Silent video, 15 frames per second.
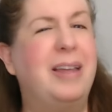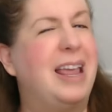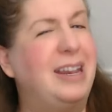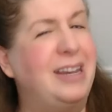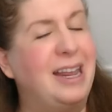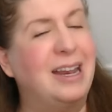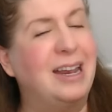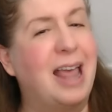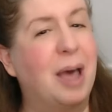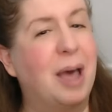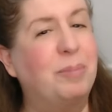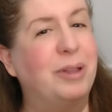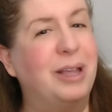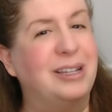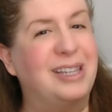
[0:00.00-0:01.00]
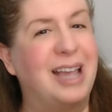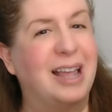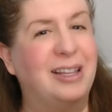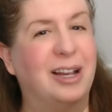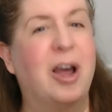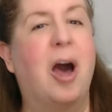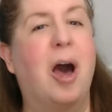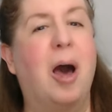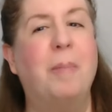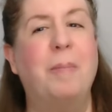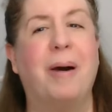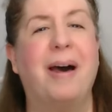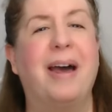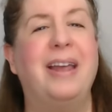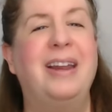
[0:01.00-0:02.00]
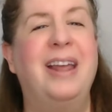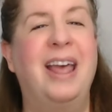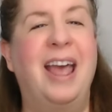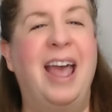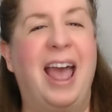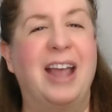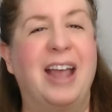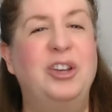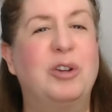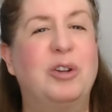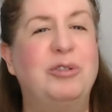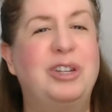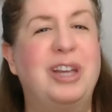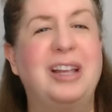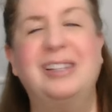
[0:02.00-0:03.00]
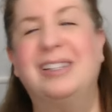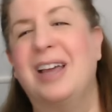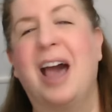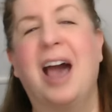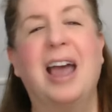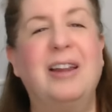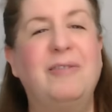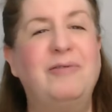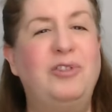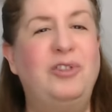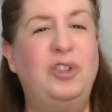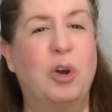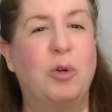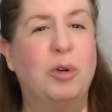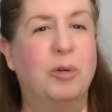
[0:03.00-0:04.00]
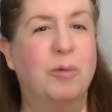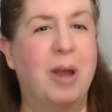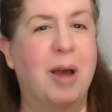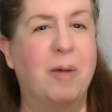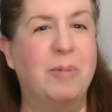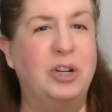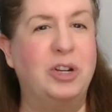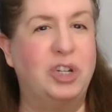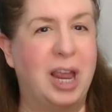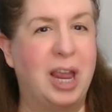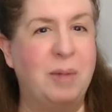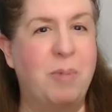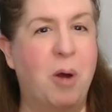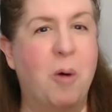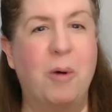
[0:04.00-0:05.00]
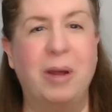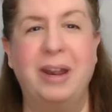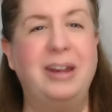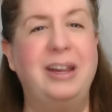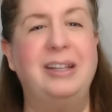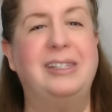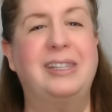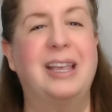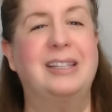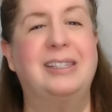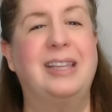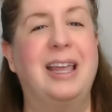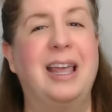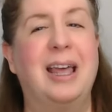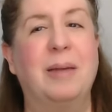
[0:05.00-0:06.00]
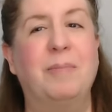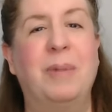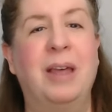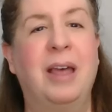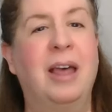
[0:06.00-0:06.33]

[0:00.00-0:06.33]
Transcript: Indianapolis at the combine, and Joe Shane's kind of joking around with Shane Bowen, and he says to him,